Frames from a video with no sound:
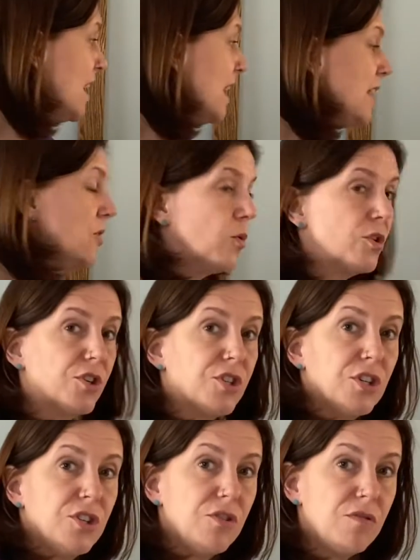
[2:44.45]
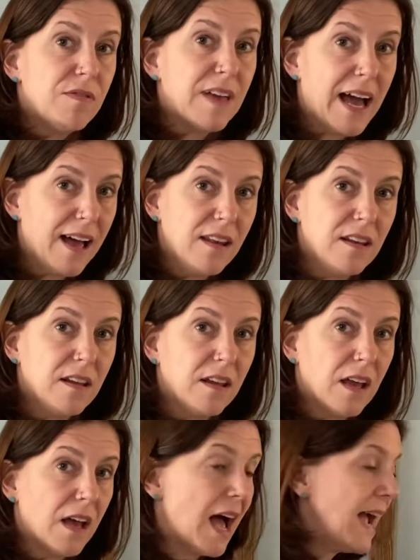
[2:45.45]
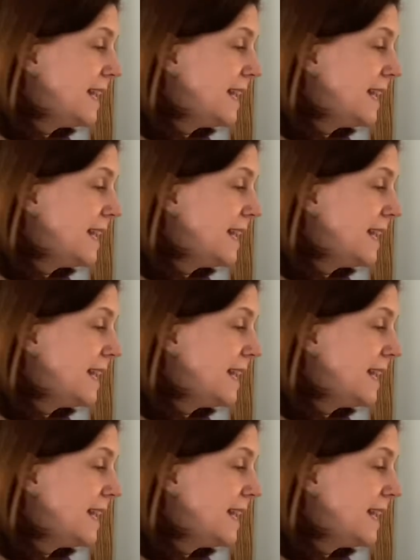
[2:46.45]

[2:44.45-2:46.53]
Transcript: In order to do that, I